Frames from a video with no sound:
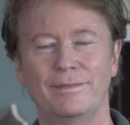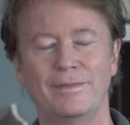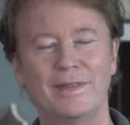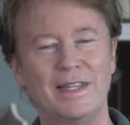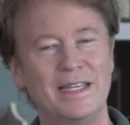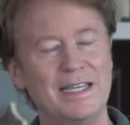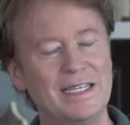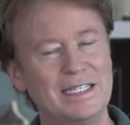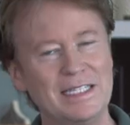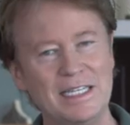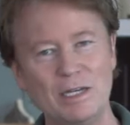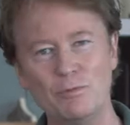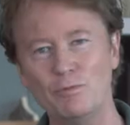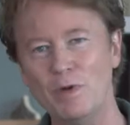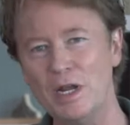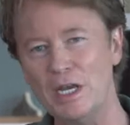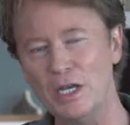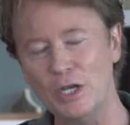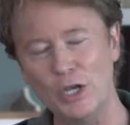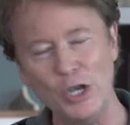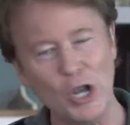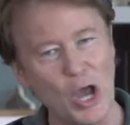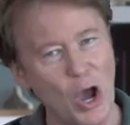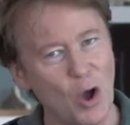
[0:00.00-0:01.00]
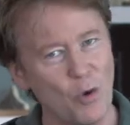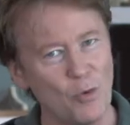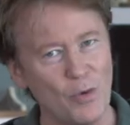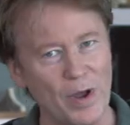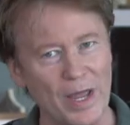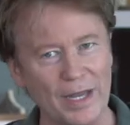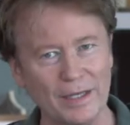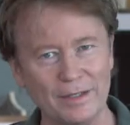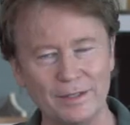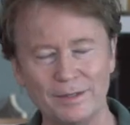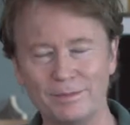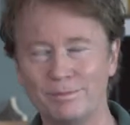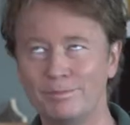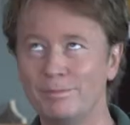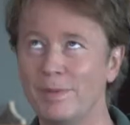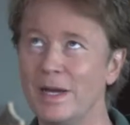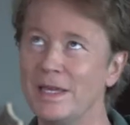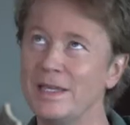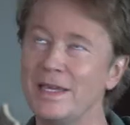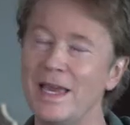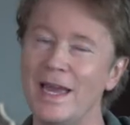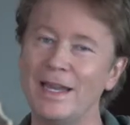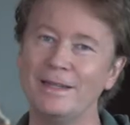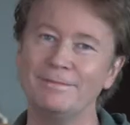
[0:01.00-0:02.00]
You see, we know it,
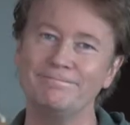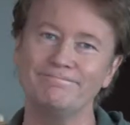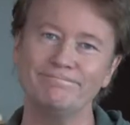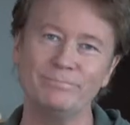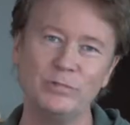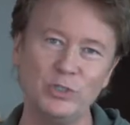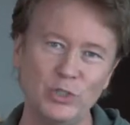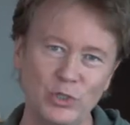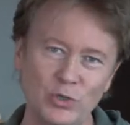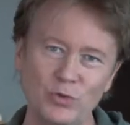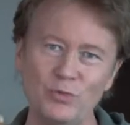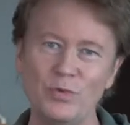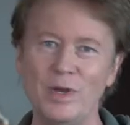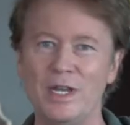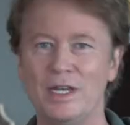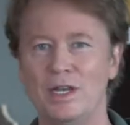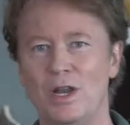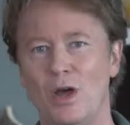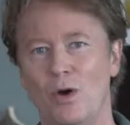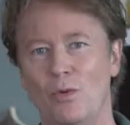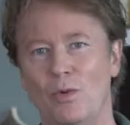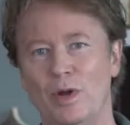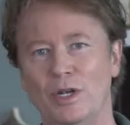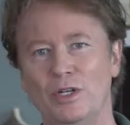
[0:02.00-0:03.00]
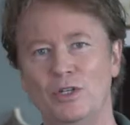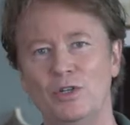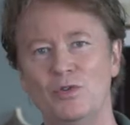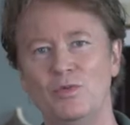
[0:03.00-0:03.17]
but yet do we know it?